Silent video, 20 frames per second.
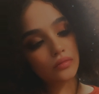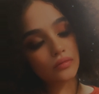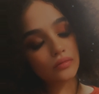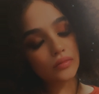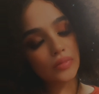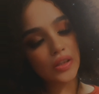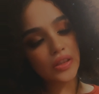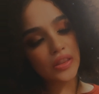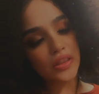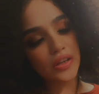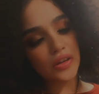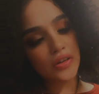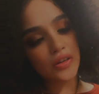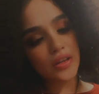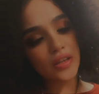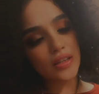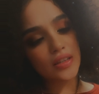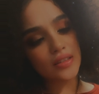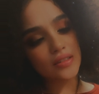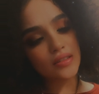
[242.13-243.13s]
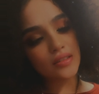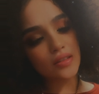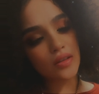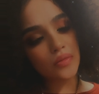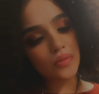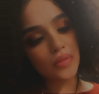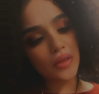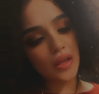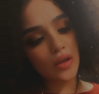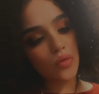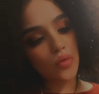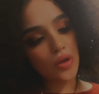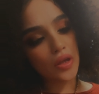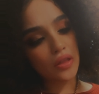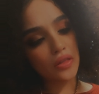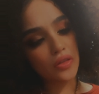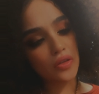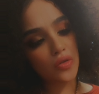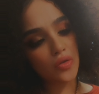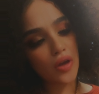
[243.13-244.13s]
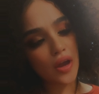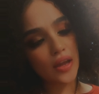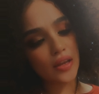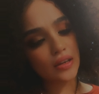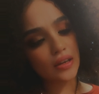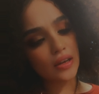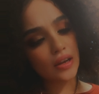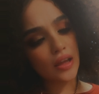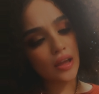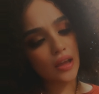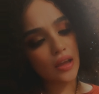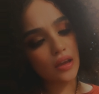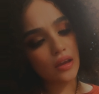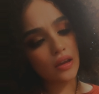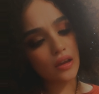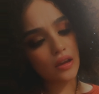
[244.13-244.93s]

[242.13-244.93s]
But there is something with you kind of like